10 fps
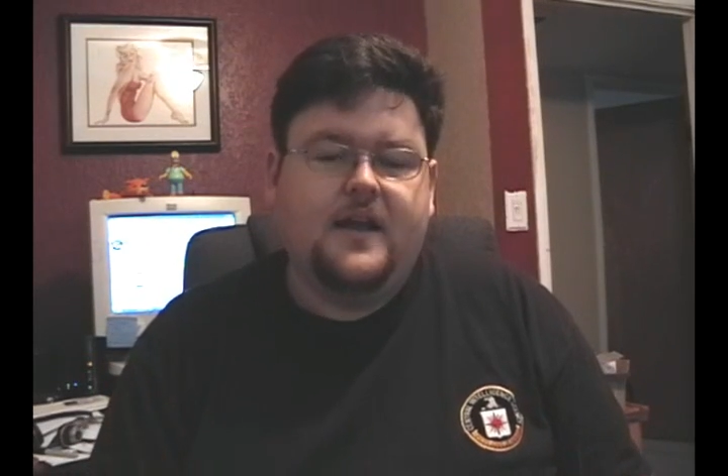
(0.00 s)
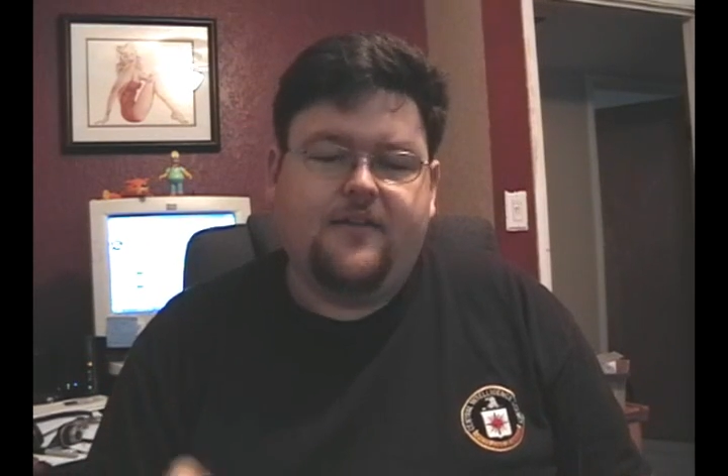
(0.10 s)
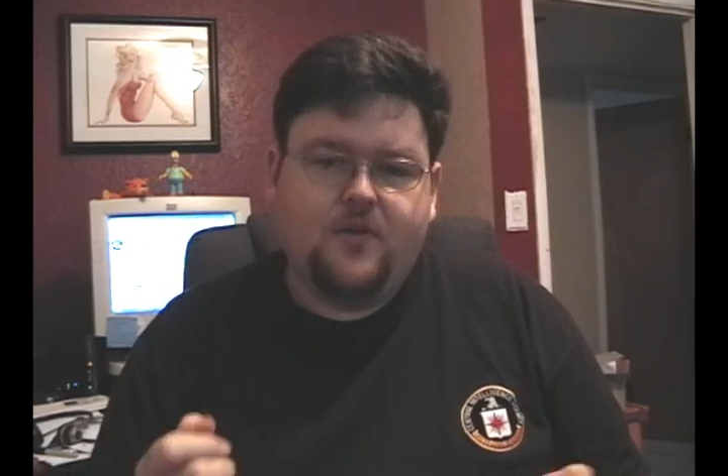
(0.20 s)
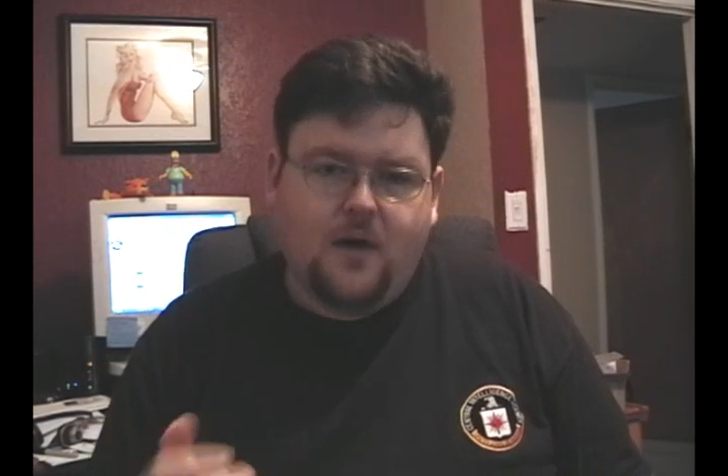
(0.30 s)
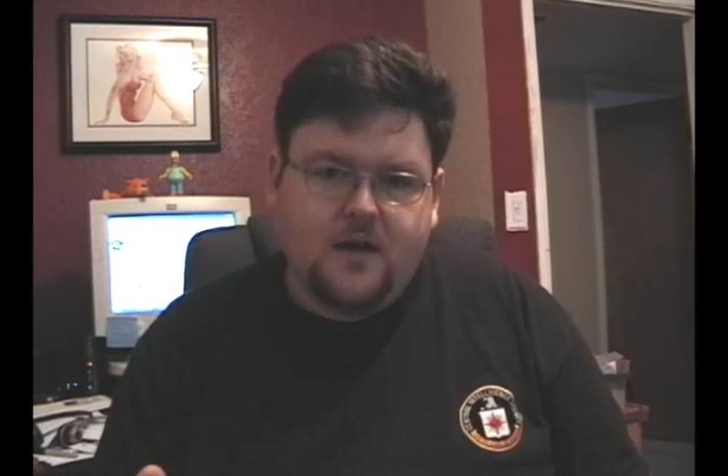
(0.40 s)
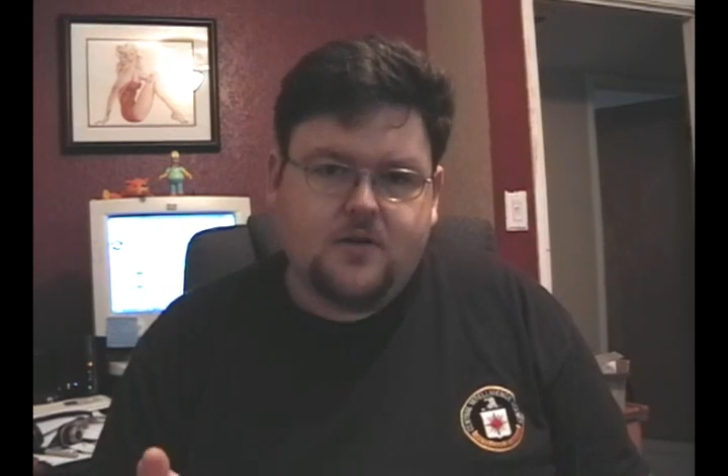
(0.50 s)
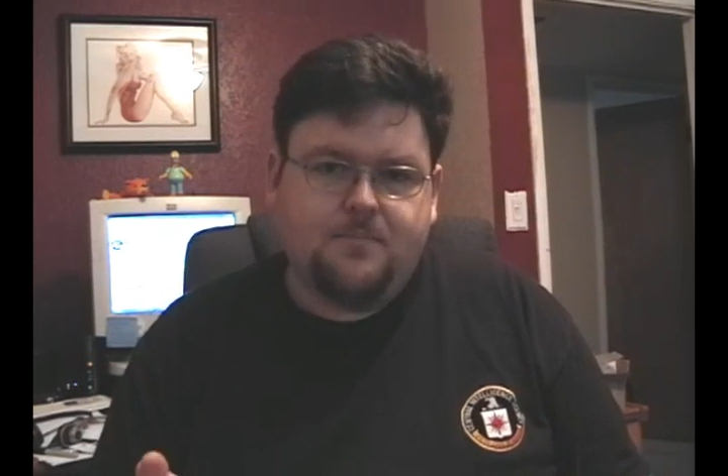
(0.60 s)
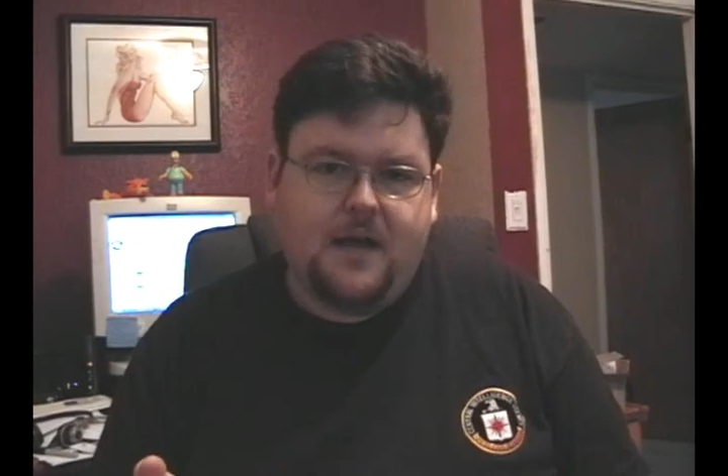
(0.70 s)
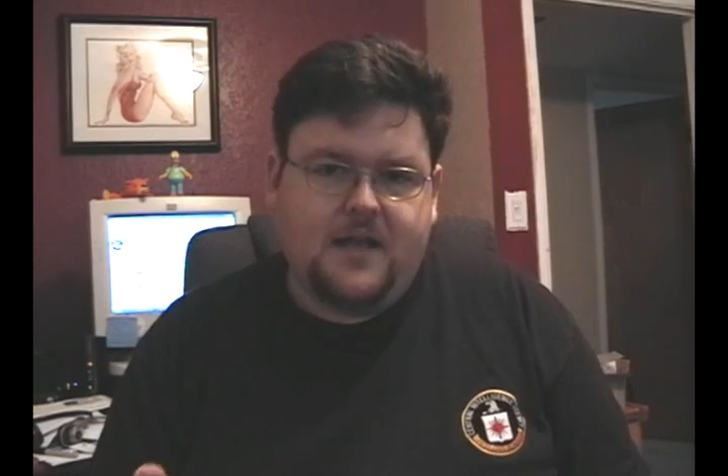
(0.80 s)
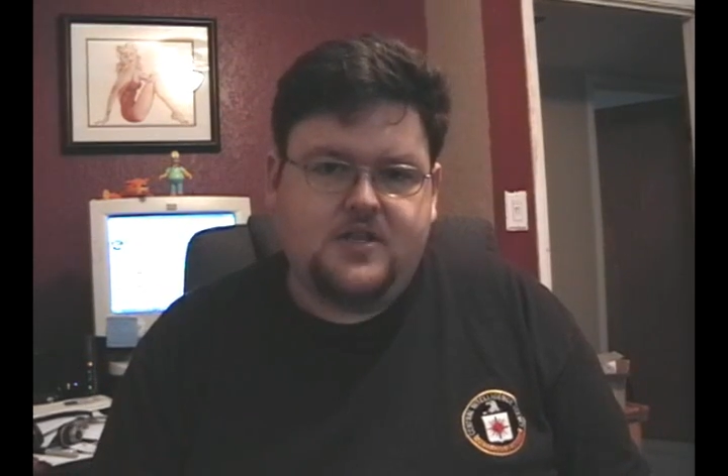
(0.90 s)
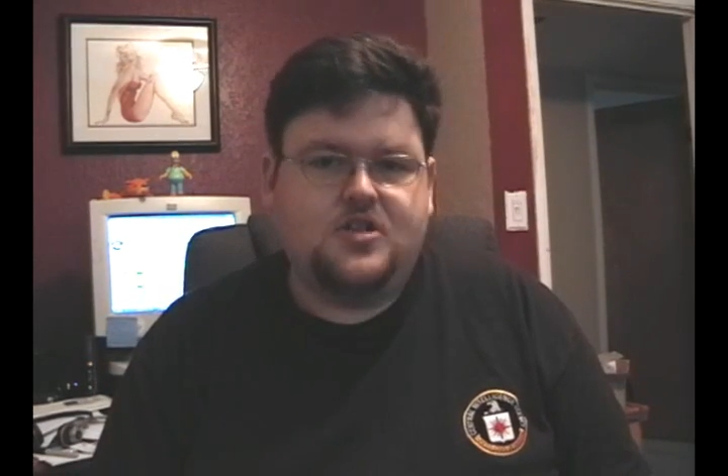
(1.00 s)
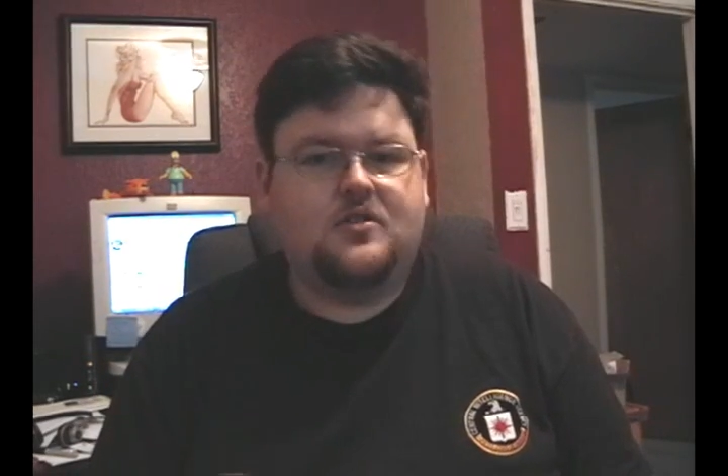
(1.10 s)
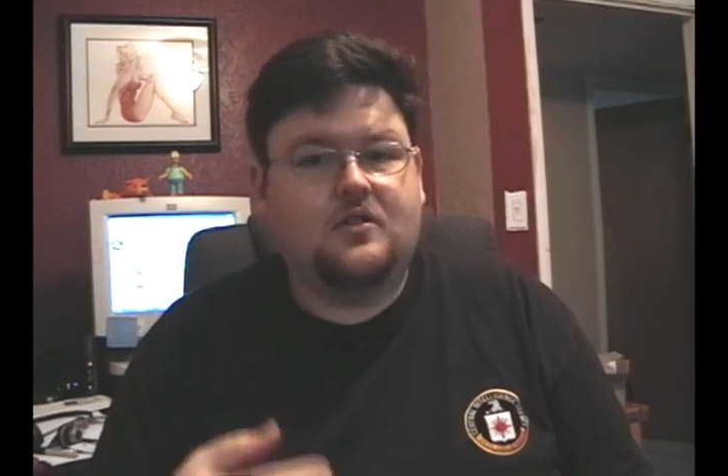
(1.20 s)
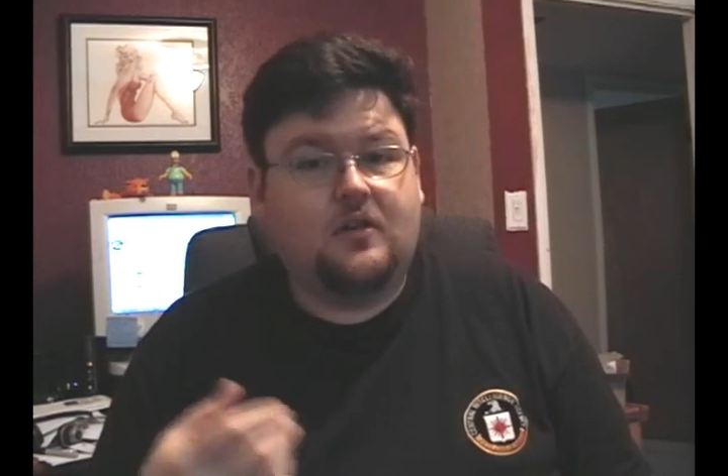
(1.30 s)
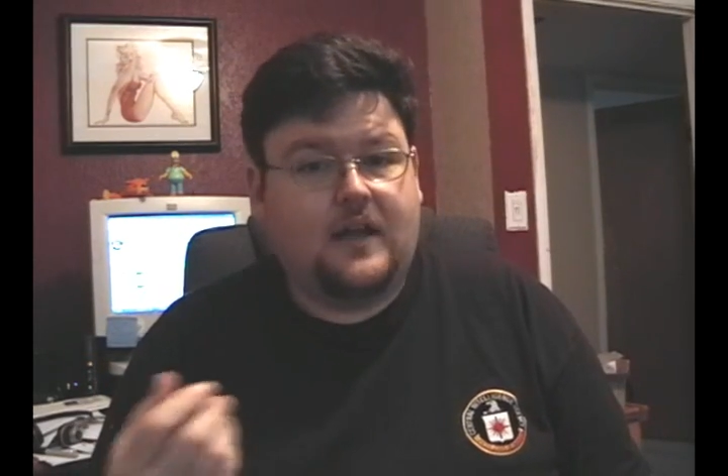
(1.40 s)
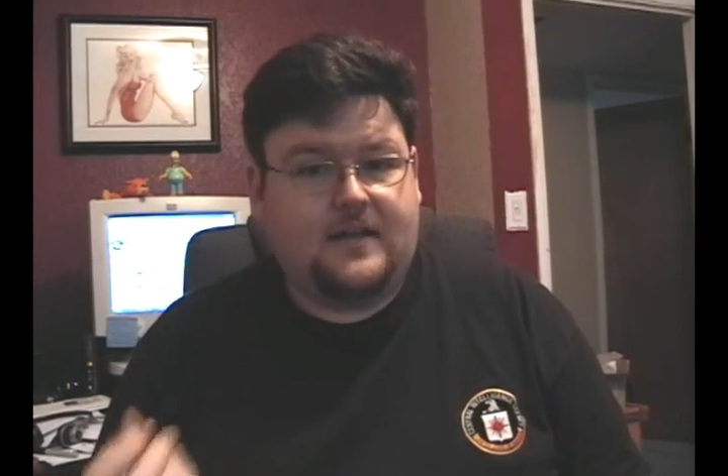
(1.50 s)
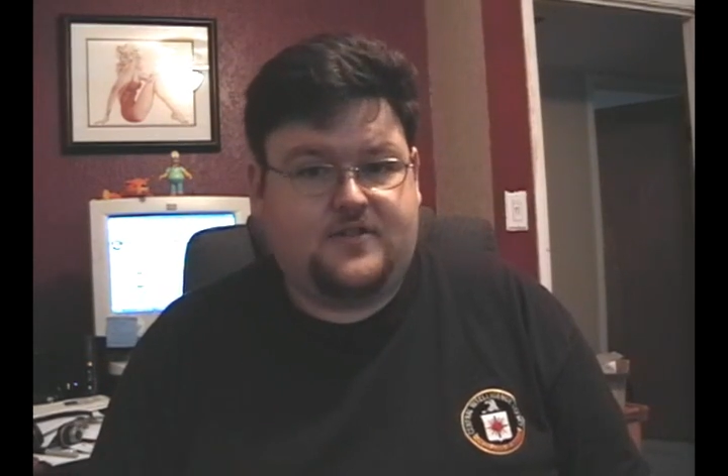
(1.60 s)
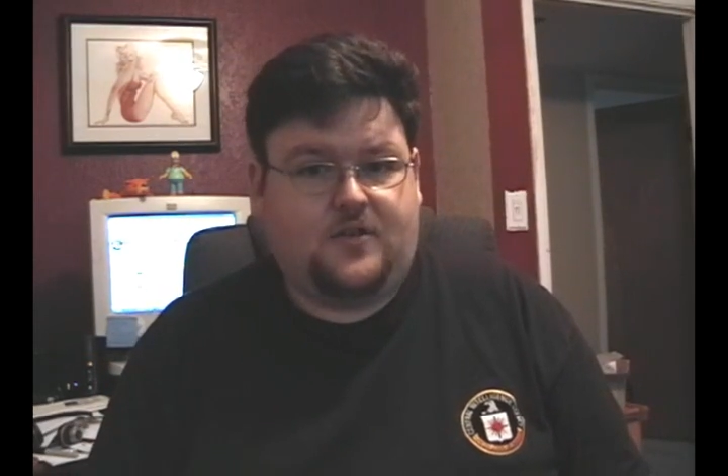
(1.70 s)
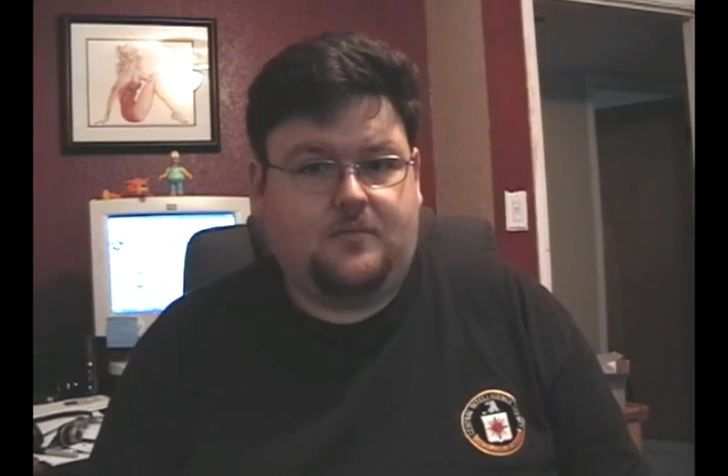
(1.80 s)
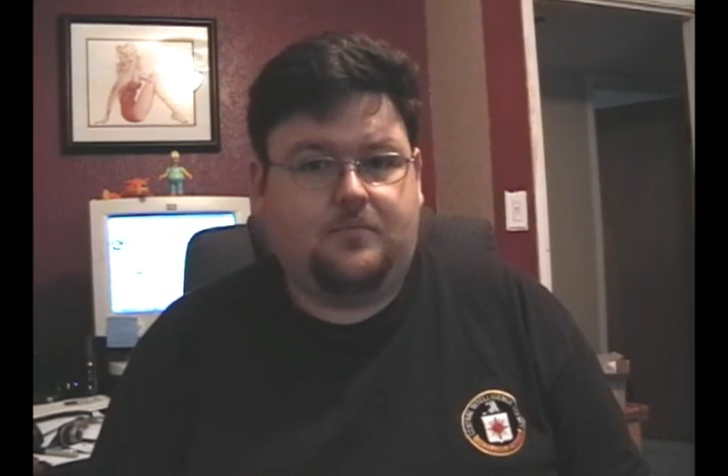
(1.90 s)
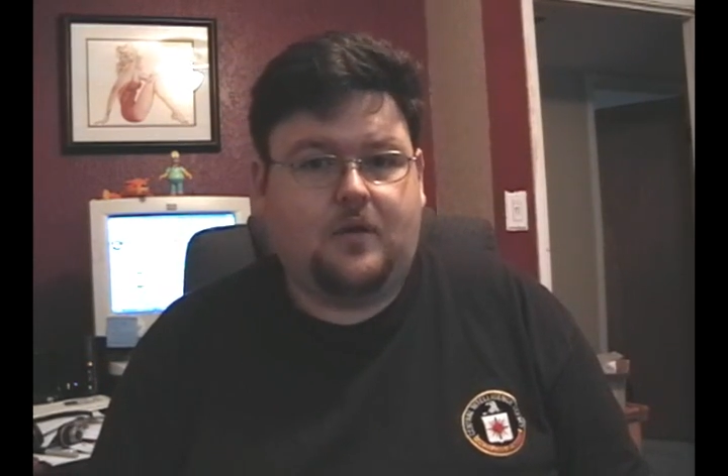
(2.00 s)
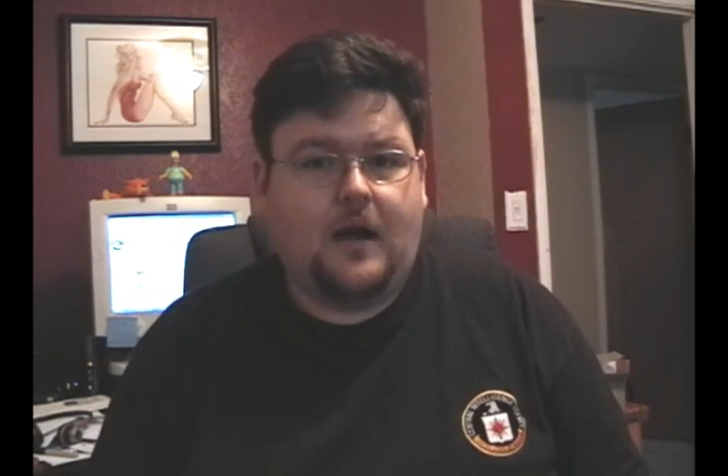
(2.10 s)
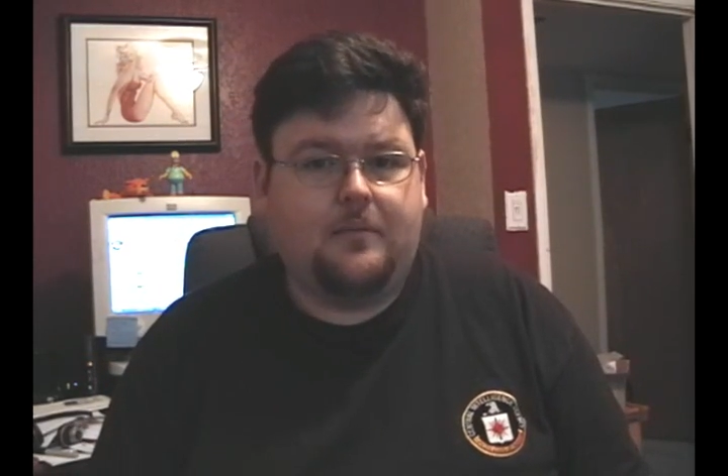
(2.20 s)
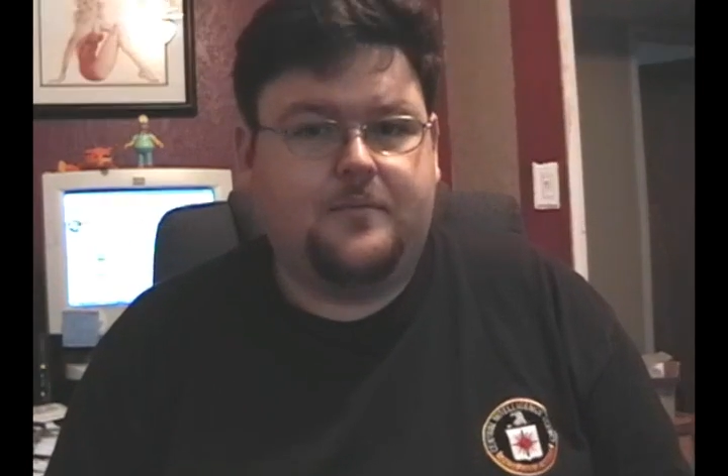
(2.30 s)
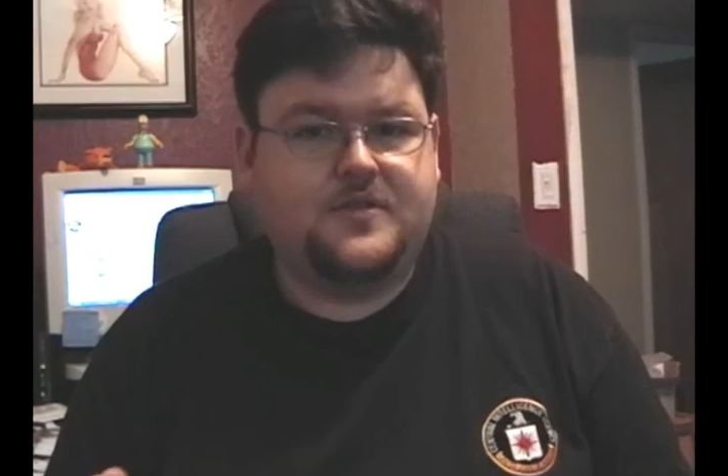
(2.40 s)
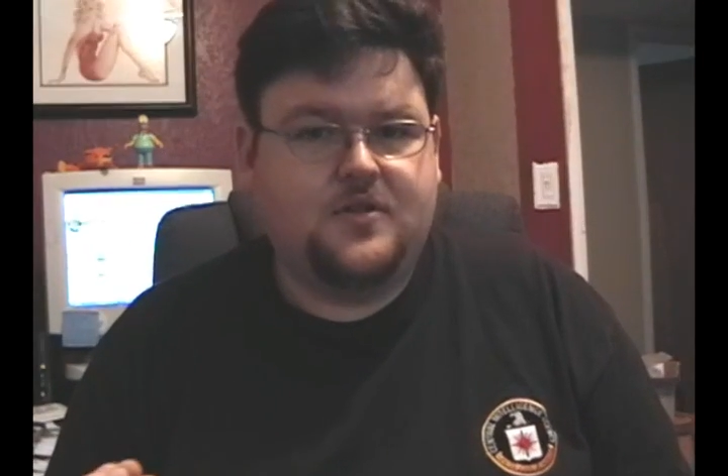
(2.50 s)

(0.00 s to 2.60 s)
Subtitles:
If you underpitch, you can create certain problems.